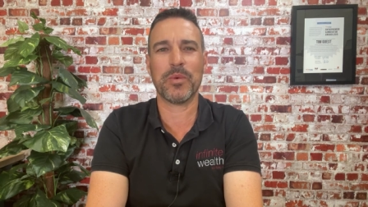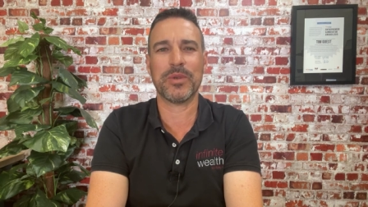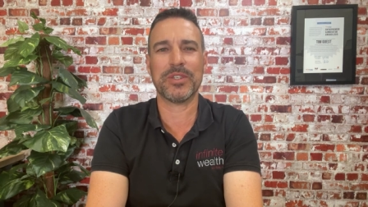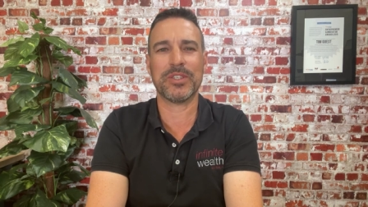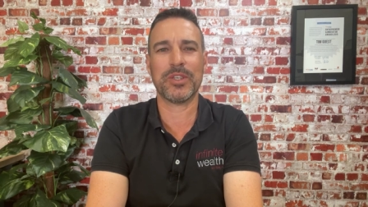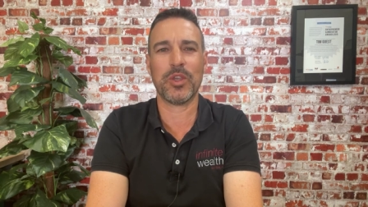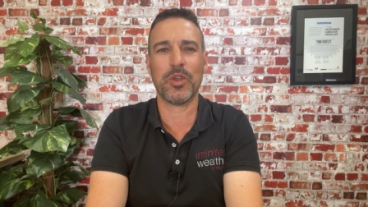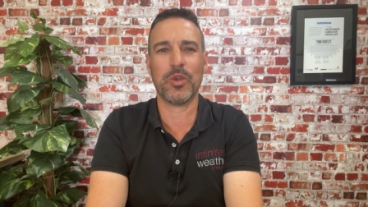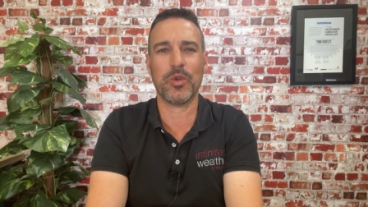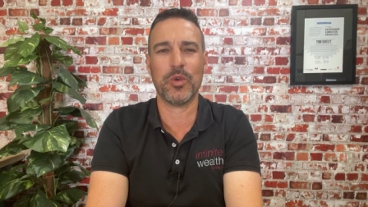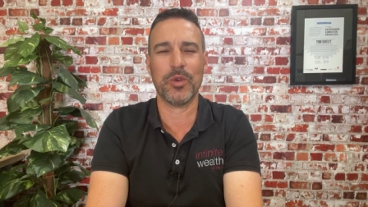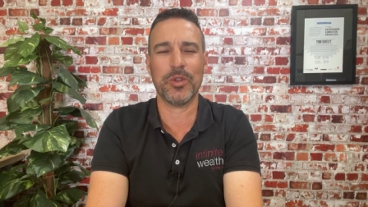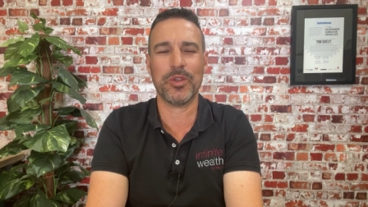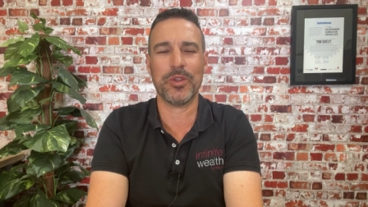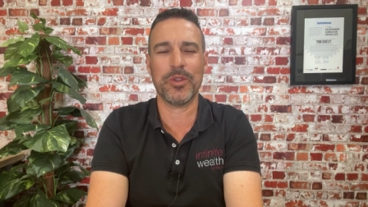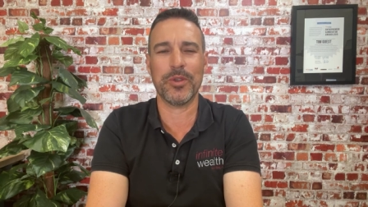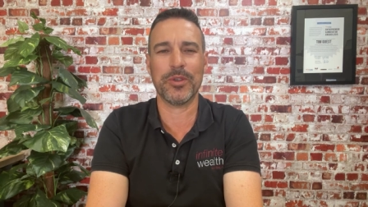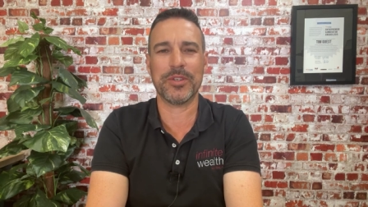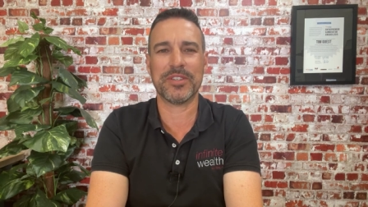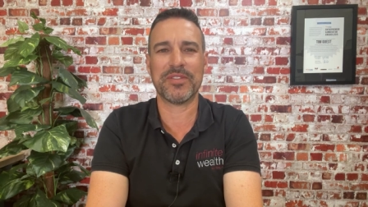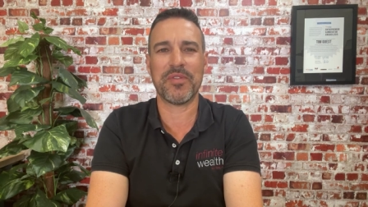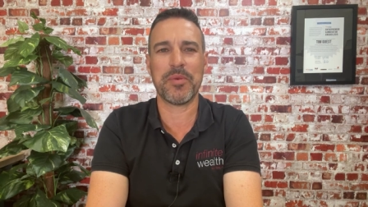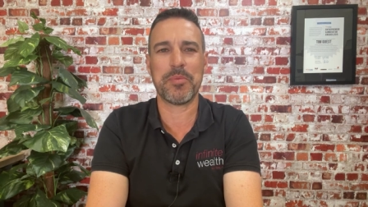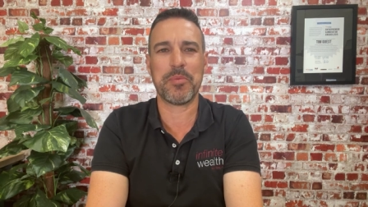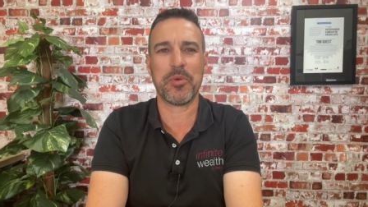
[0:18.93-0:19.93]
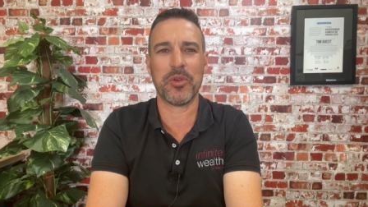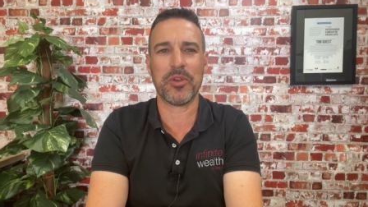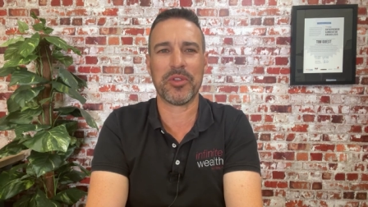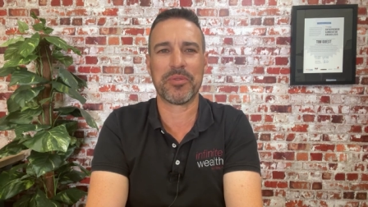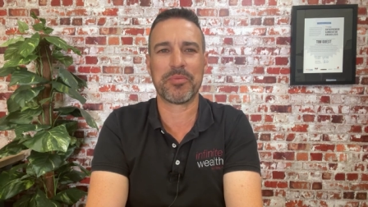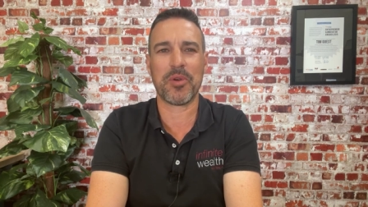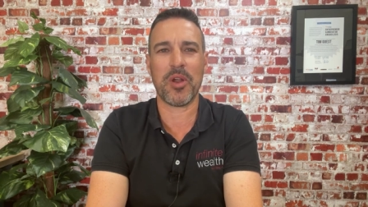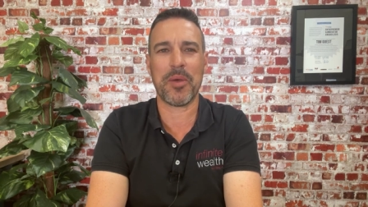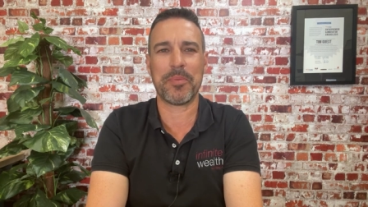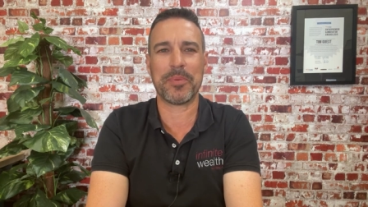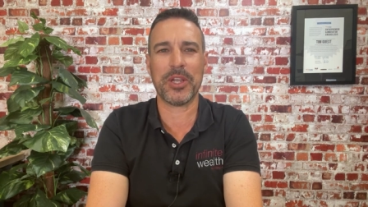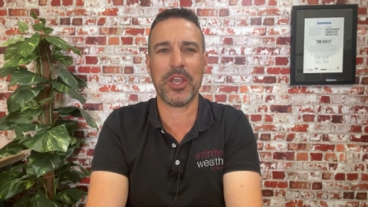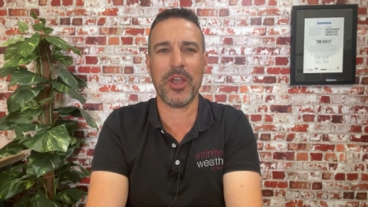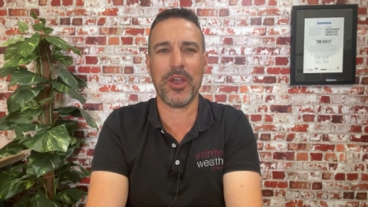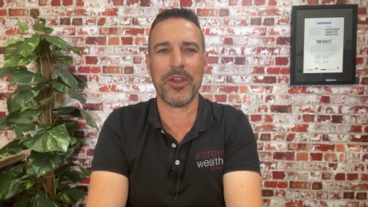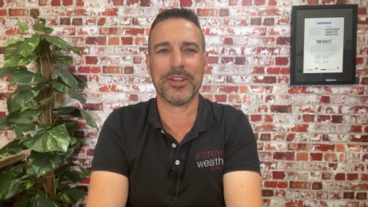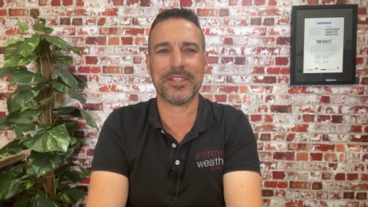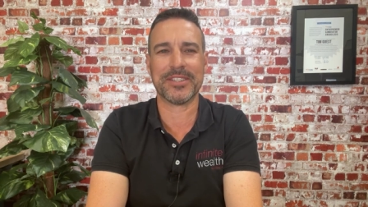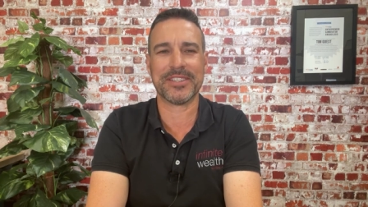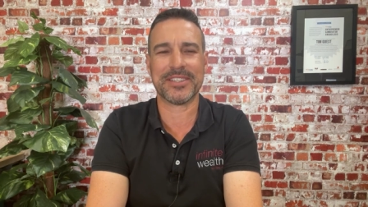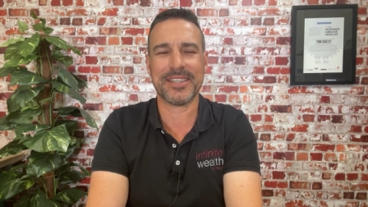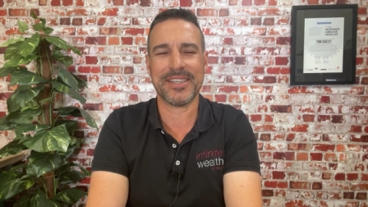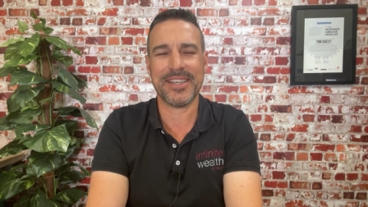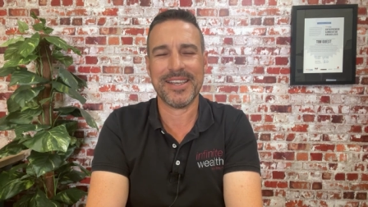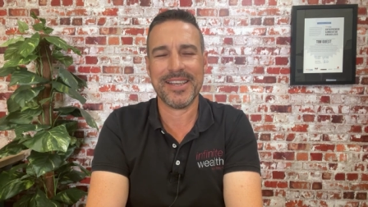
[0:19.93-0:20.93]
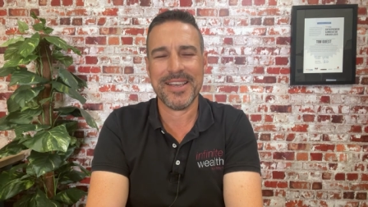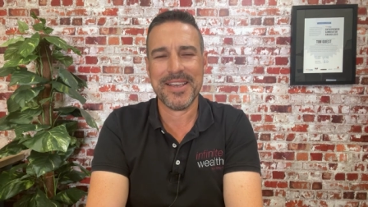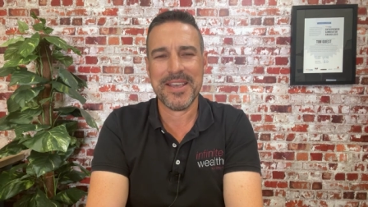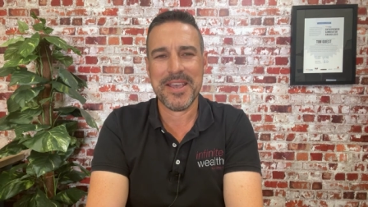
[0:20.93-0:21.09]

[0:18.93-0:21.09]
was good news for Perth property owners.